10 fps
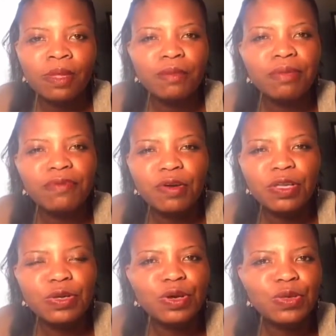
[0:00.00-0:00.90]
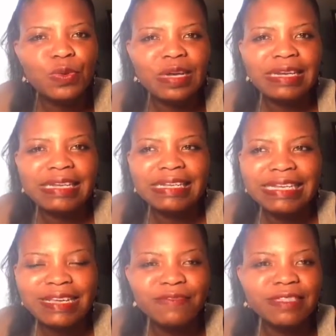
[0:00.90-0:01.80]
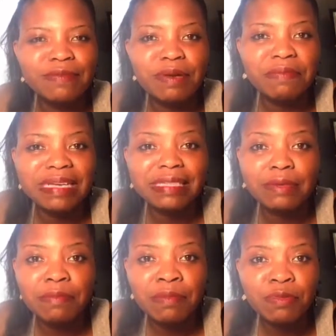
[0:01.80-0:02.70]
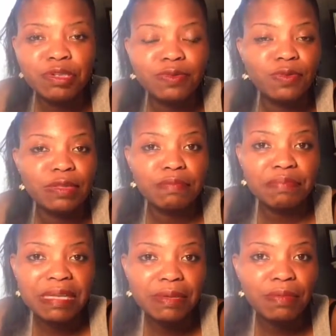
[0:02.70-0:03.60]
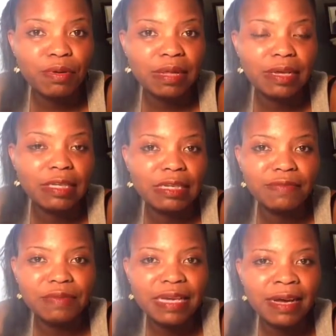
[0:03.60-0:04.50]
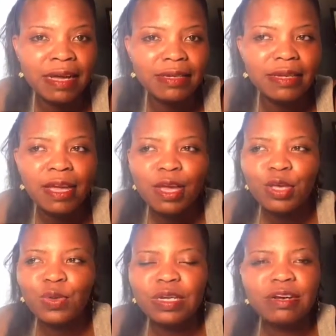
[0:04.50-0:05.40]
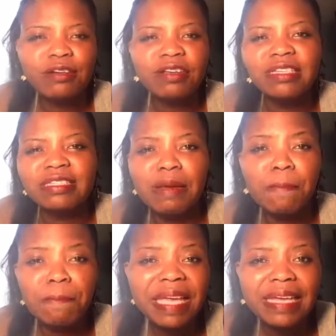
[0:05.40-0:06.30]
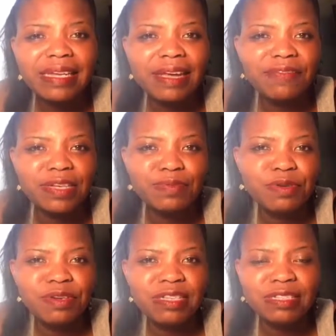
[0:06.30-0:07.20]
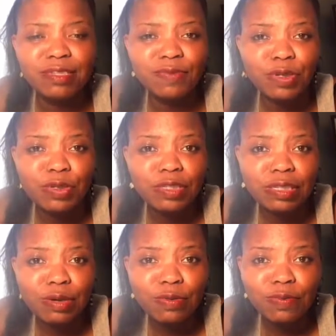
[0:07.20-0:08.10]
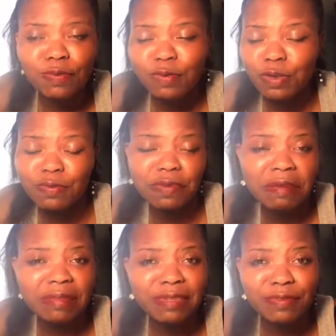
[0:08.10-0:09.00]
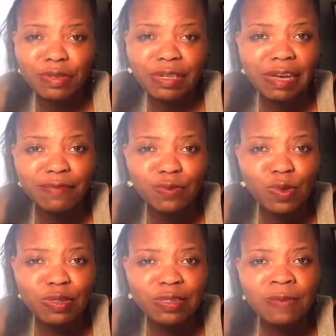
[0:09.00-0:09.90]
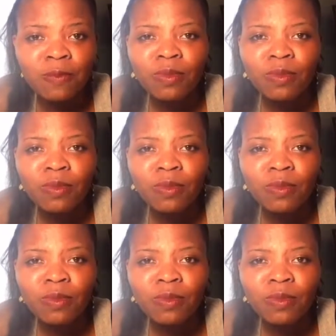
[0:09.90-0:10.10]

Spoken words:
Before you go, you want to leave some amazing memories for the people that you leave behind. You want to create some peak life experiences for yourself, for your family, for your loved ones.